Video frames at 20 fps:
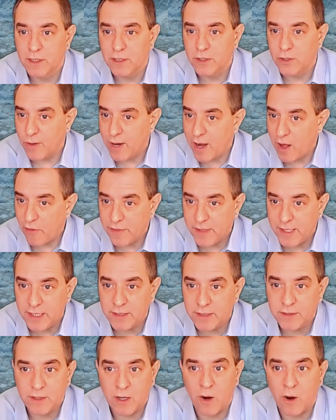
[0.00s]
Your health
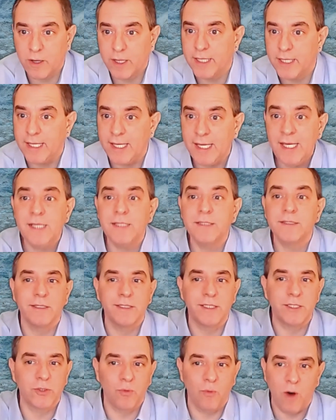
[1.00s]
needs can
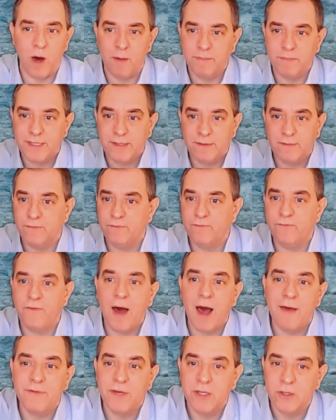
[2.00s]
easily swamp
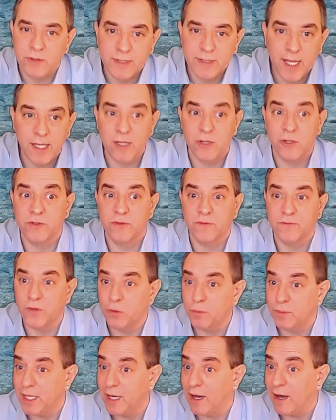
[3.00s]
5 years, 10 years of
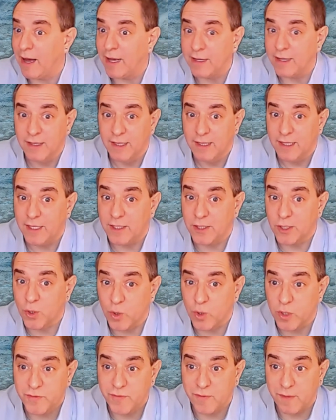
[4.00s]
UBI in the
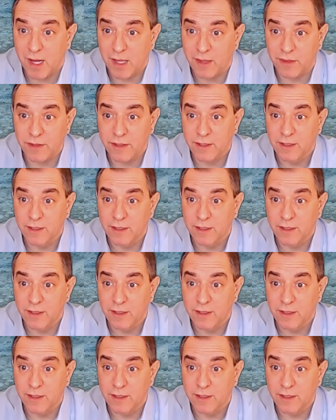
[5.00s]
course of a month.